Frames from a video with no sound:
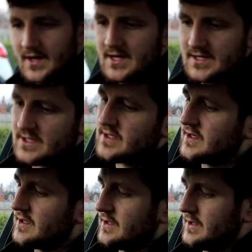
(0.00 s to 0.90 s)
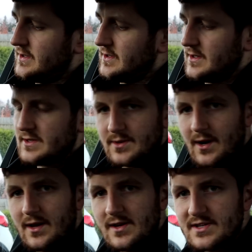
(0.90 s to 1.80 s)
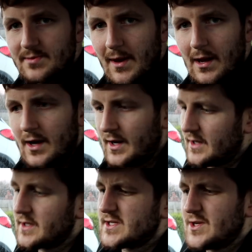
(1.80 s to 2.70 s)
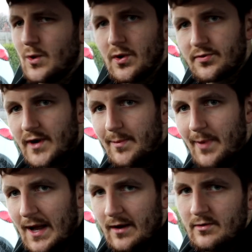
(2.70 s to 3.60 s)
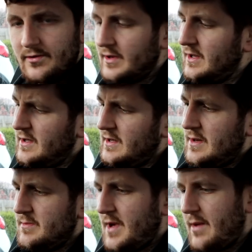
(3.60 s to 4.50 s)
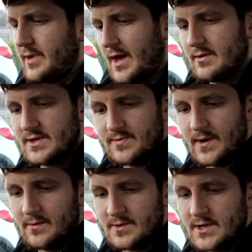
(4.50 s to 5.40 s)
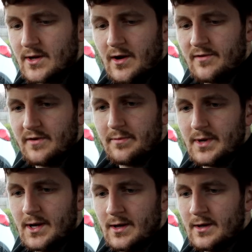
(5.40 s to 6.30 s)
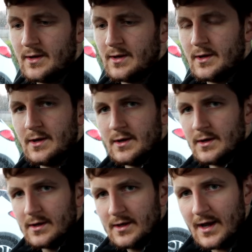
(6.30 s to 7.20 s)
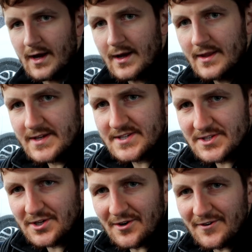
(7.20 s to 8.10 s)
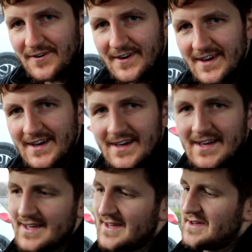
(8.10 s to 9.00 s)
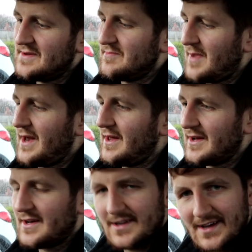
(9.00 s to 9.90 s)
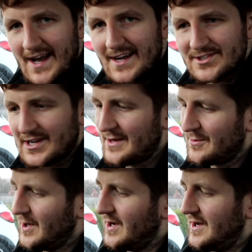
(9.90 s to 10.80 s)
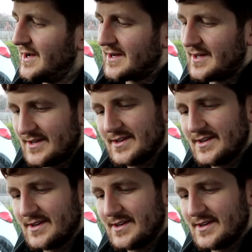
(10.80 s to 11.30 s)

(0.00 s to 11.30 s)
this. I swear it used to be like £2 or £3. Maybe that was when it was on offer, but yeah, this stuff better actually work,